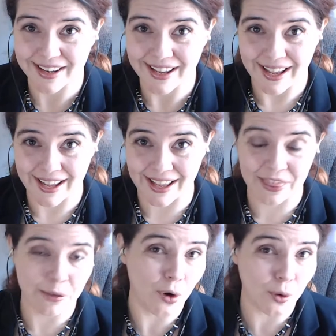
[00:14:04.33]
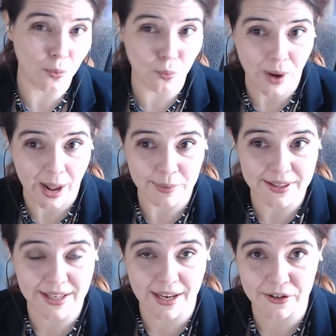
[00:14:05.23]
The more
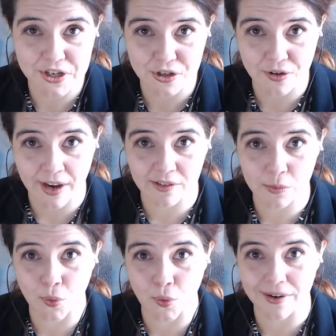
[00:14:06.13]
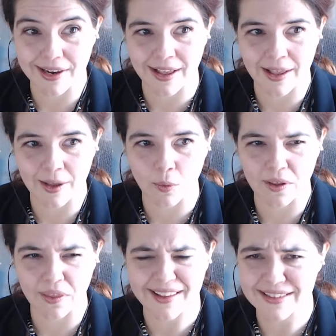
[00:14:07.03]
rapid the energy transport, well,
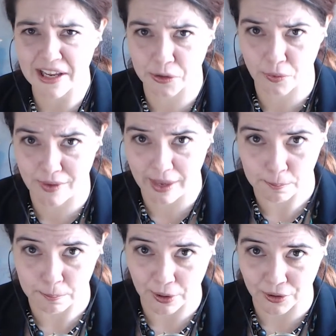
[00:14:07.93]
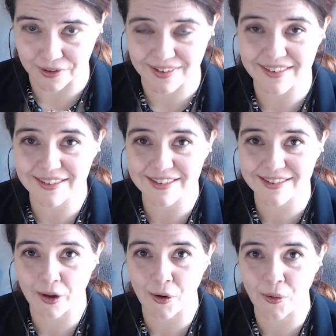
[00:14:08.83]
that's how you get burned.
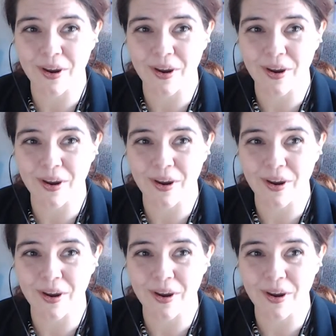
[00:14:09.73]
So